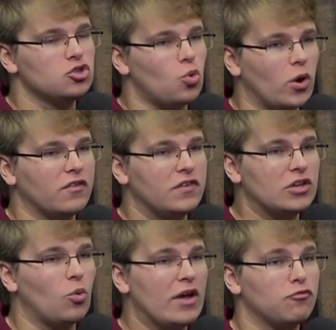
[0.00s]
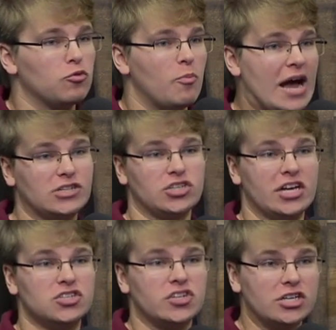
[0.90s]
twenty feet away from the basket
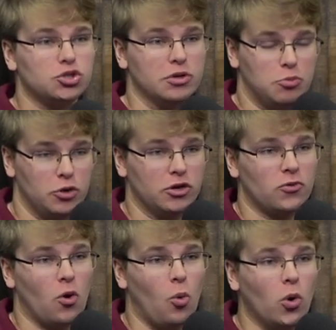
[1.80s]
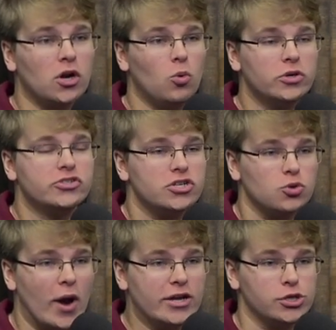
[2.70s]
and essentially putting her in a one-on-one
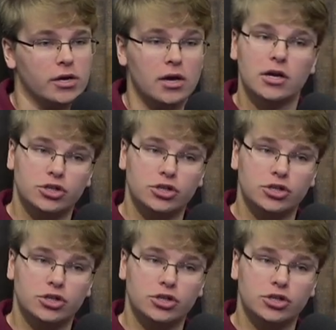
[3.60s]
situation.